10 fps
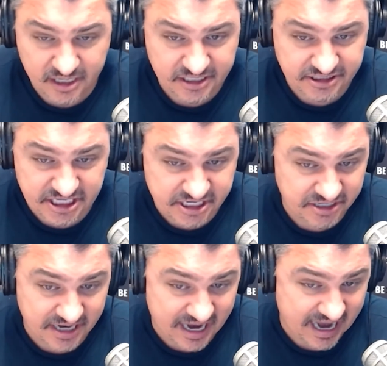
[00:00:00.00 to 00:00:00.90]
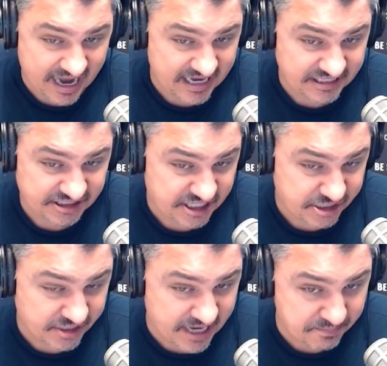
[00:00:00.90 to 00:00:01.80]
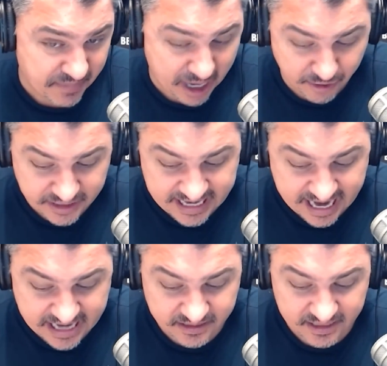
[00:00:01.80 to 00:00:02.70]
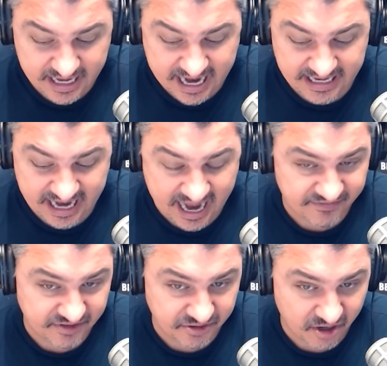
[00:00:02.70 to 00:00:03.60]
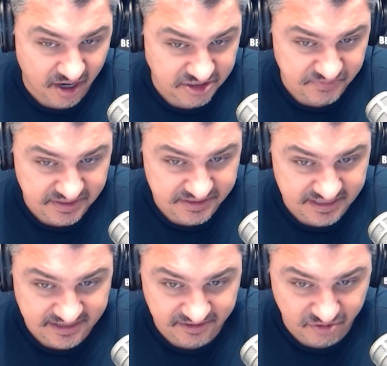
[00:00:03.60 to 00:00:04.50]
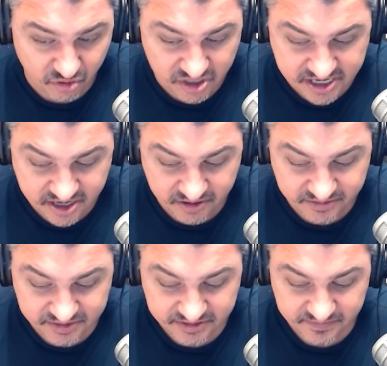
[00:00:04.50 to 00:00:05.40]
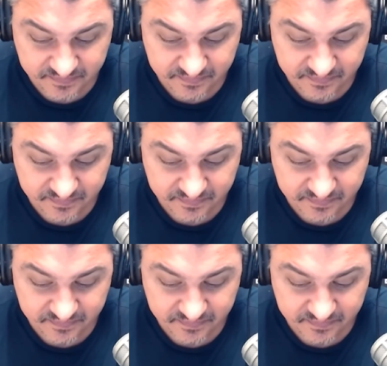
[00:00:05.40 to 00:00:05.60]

she could get married again and have another husband in 30 years.